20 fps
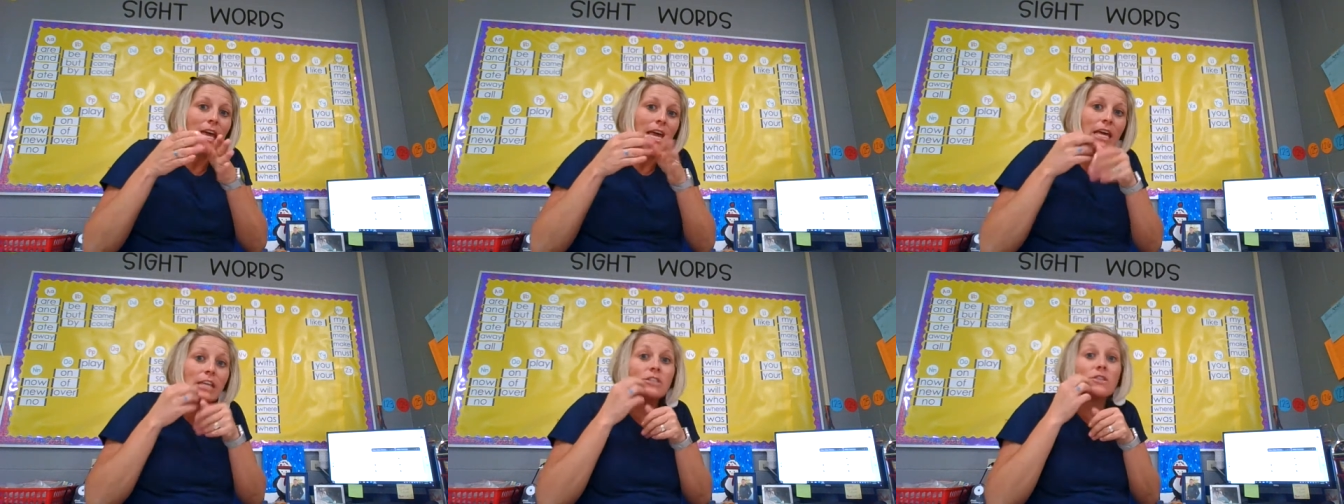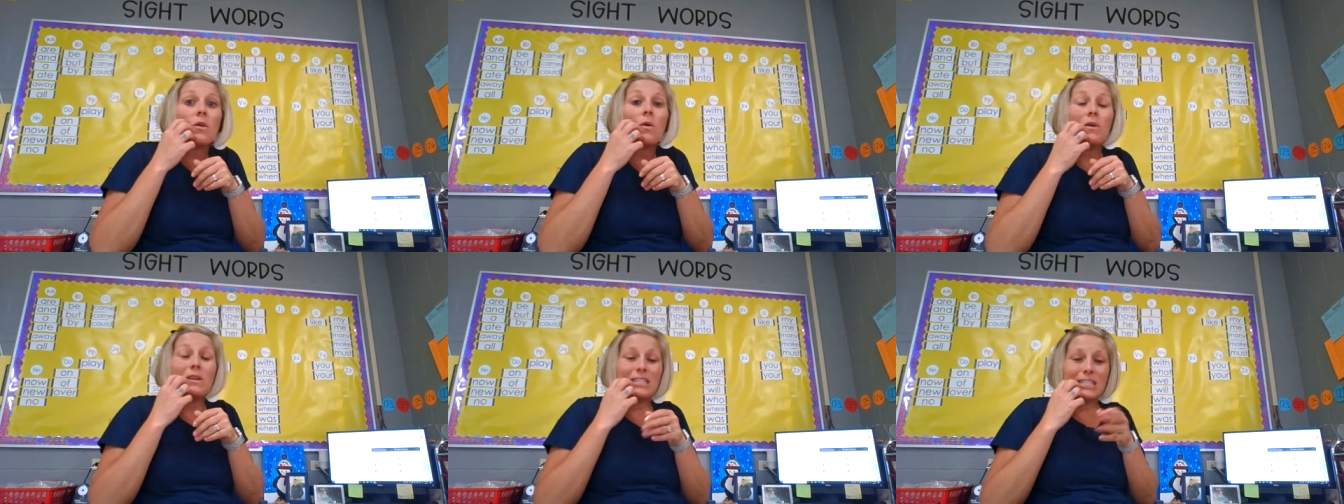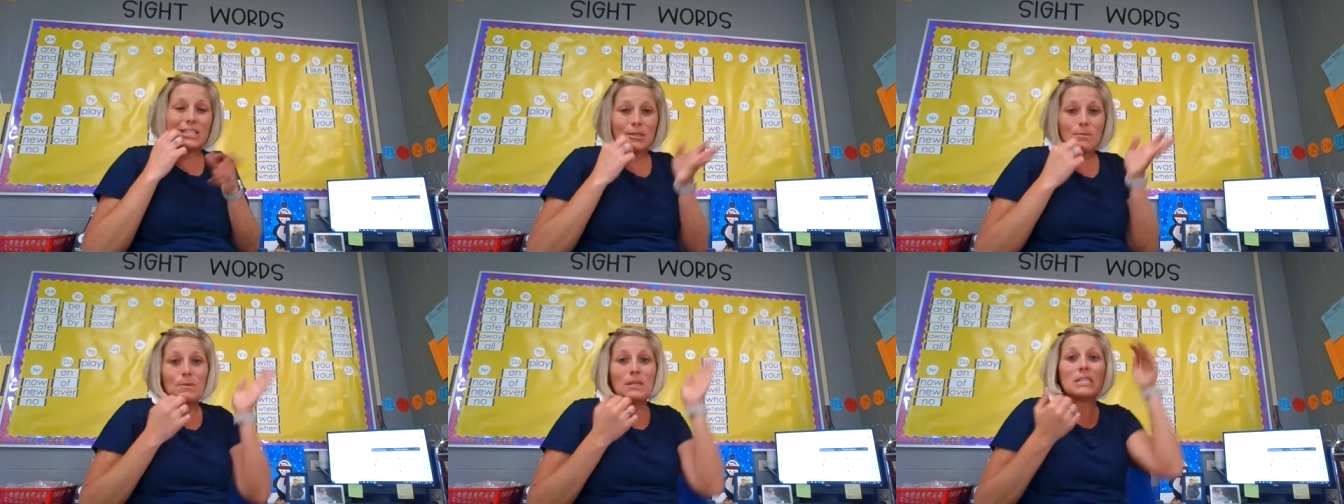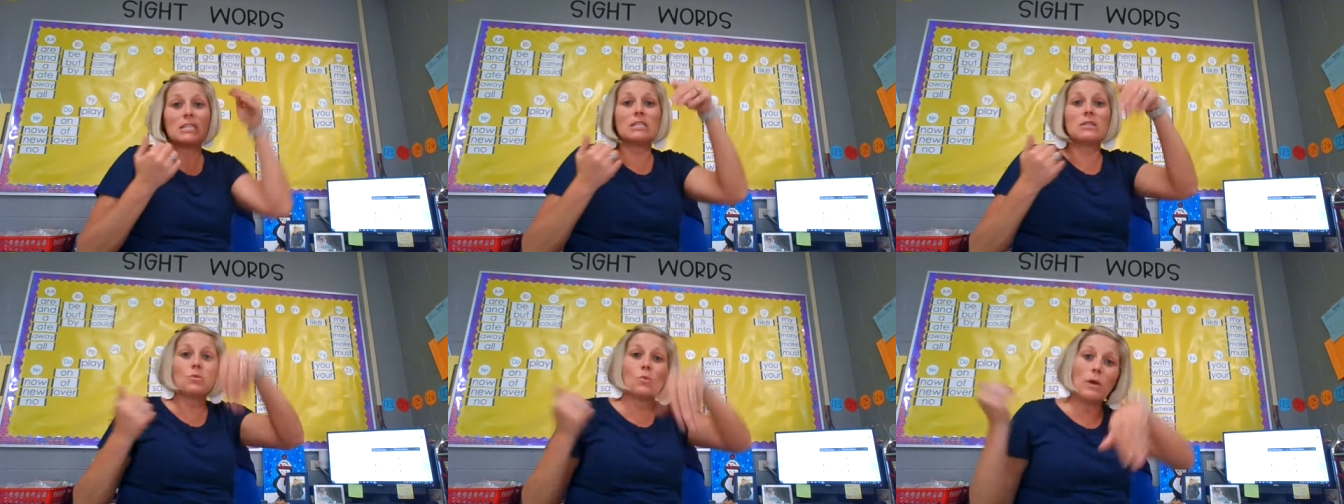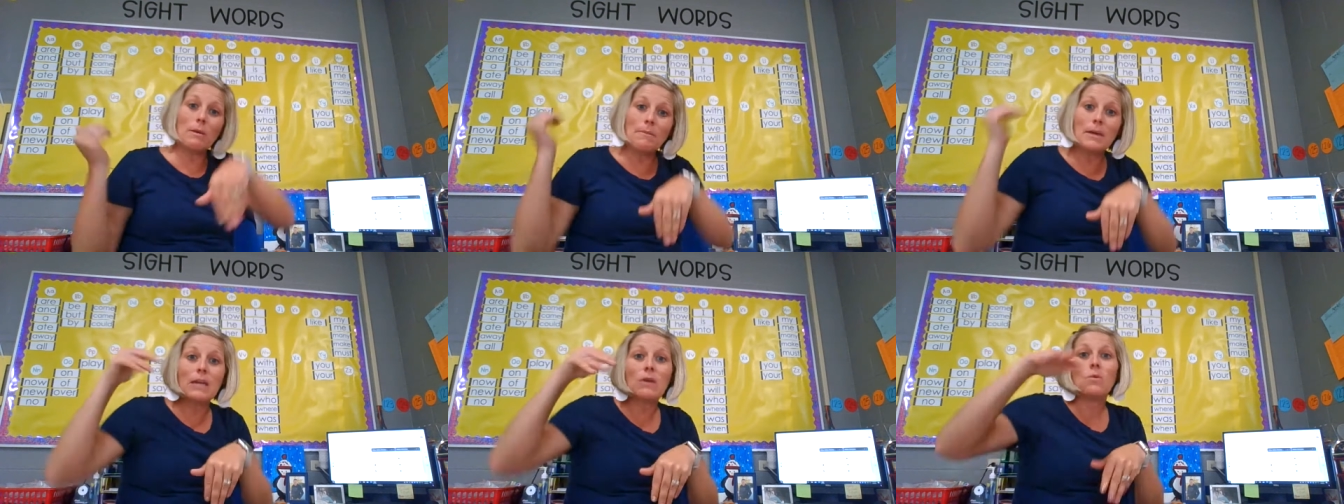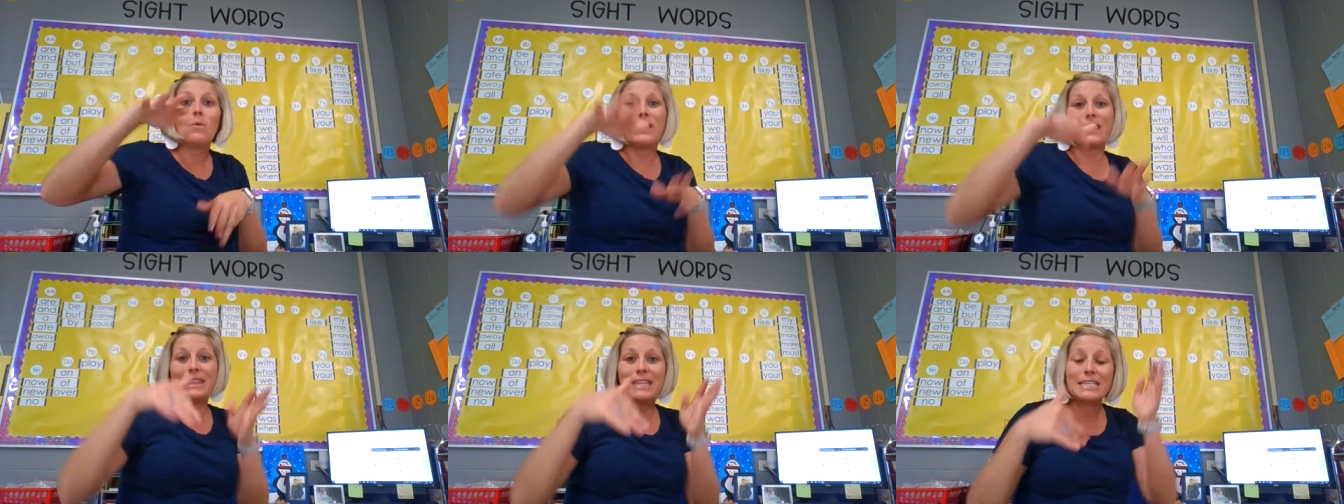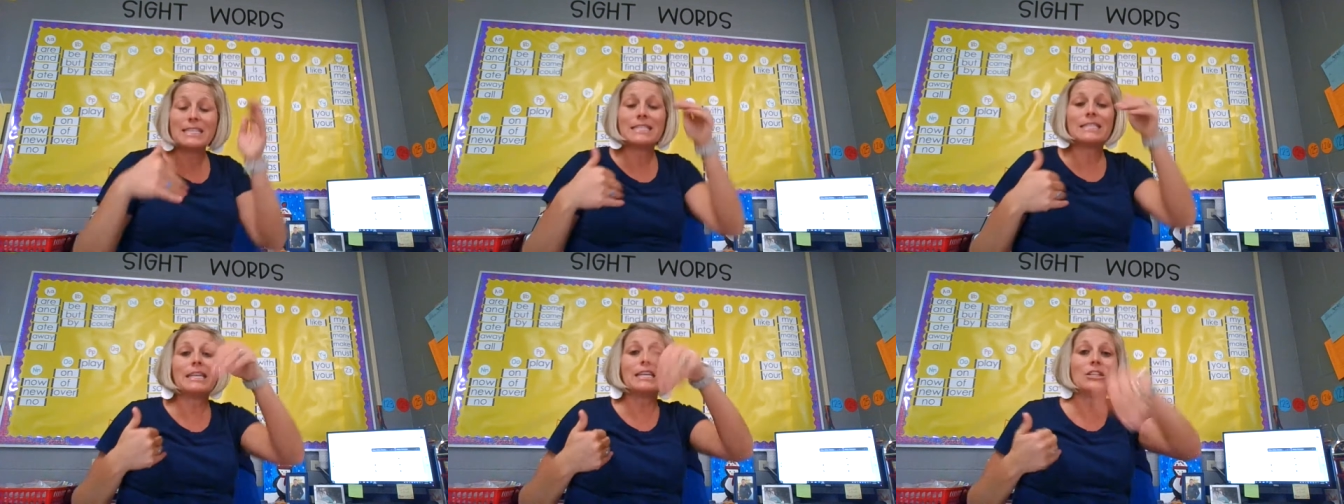is going to be swimming with the
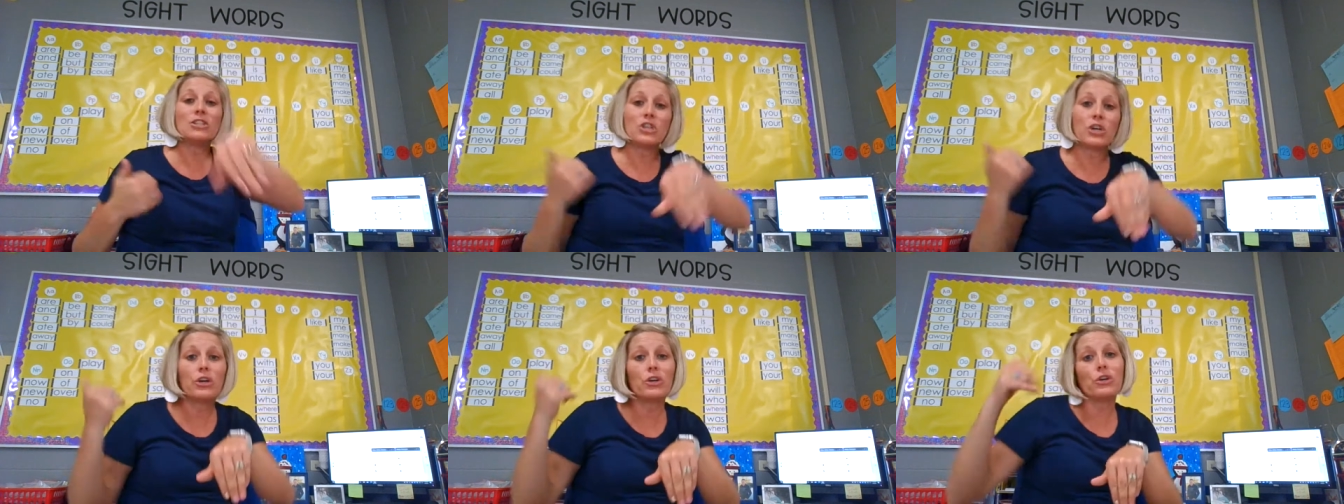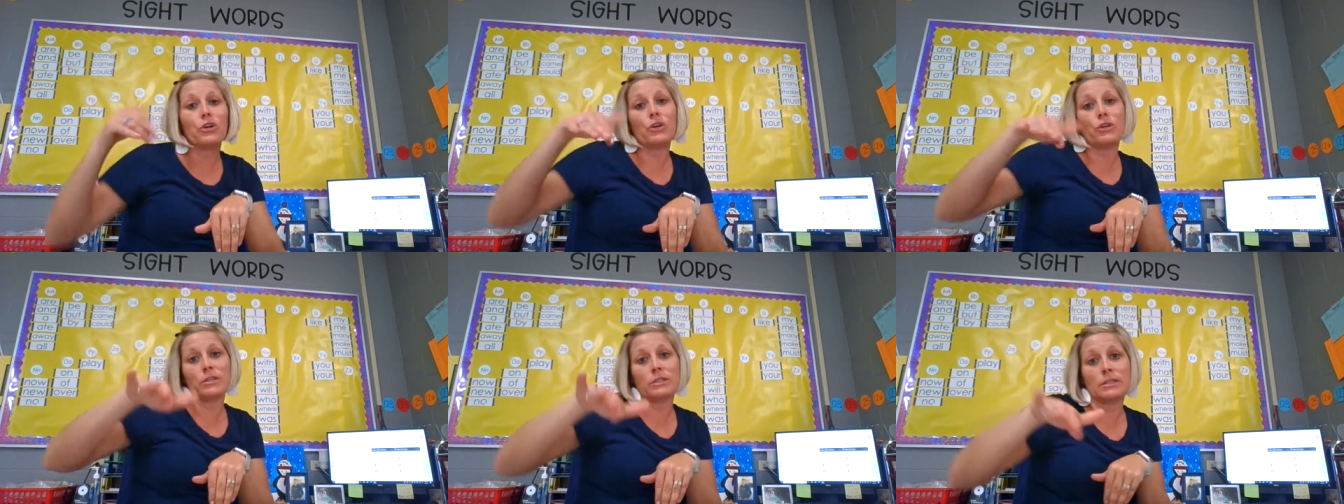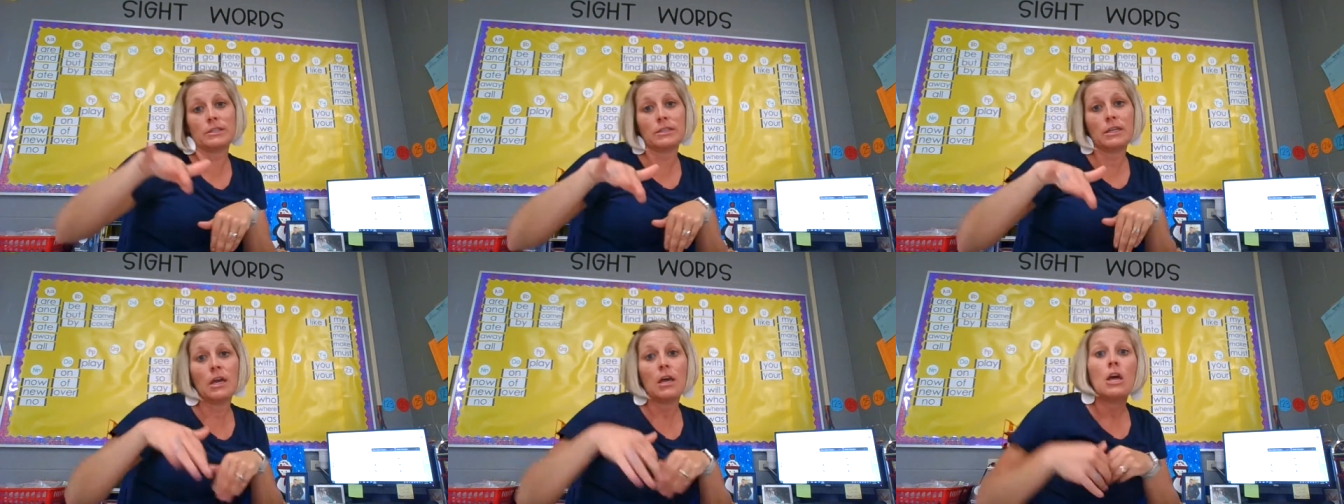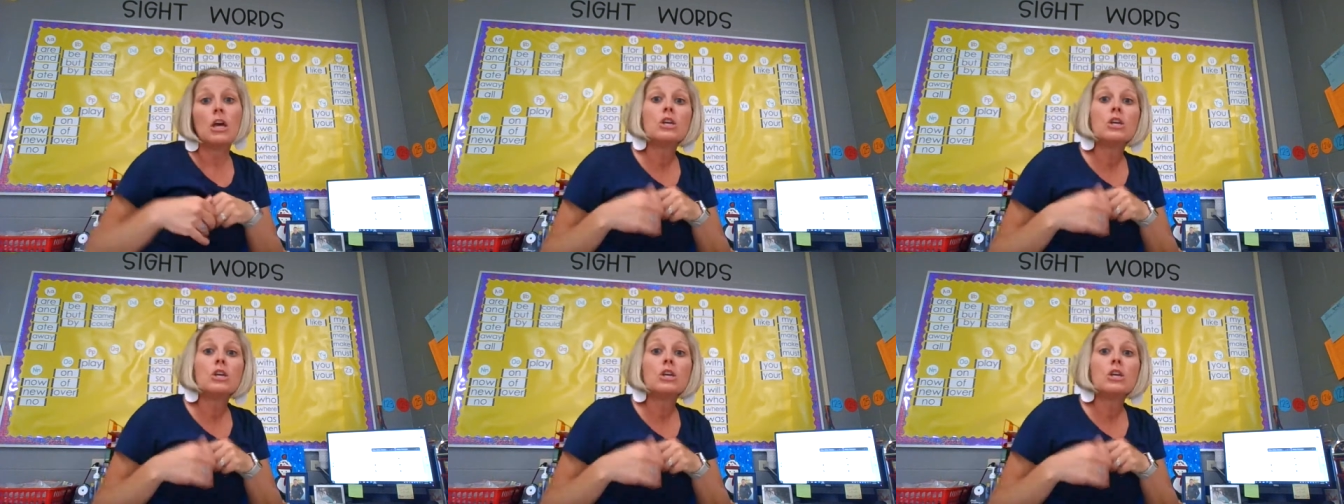sea turtles.